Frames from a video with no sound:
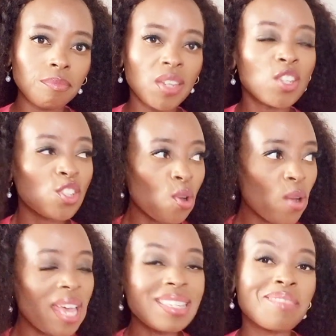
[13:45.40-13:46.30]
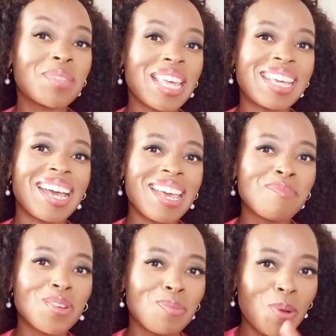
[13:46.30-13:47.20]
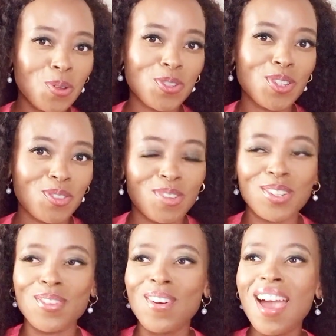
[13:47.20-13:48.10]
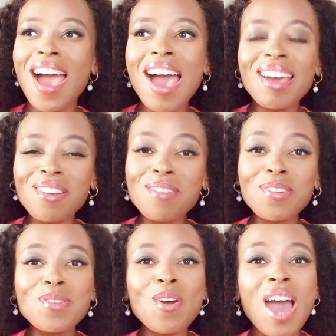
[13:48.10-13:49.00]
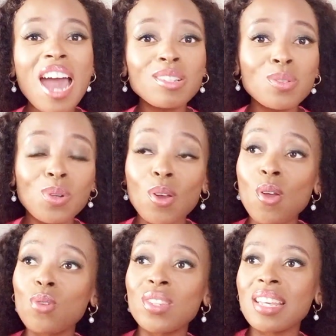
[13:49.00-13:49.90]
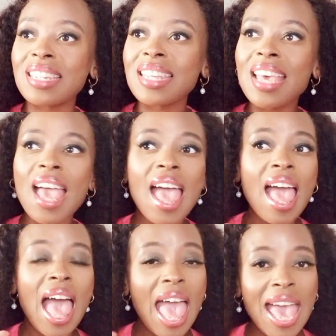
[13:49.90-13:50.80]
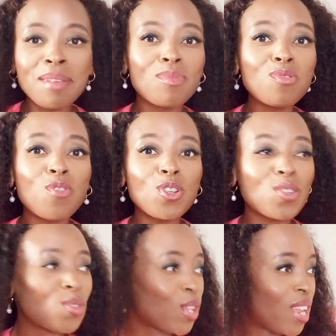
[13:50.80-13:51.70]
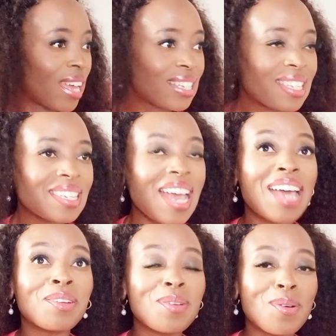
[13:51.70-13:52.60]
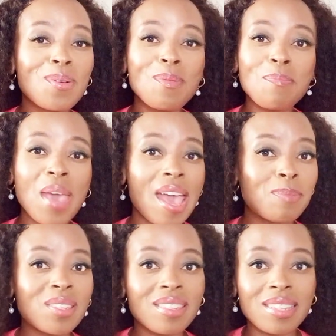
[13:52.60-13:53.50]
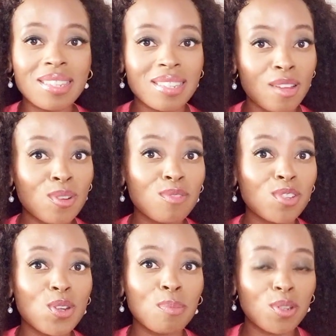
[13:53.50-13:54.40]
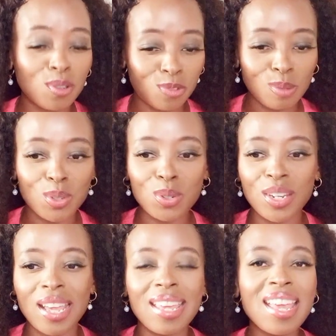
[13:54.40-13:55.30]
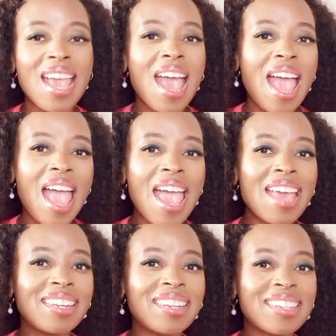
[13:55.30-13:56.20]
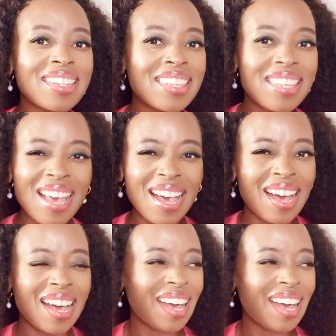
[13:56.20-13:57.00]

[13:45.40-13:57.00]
So hence I'm saying I am going to post this video. I don't even know how to close it and move on to the next. I don't know, perhaps this is the only video I'm going to film today. And yeah,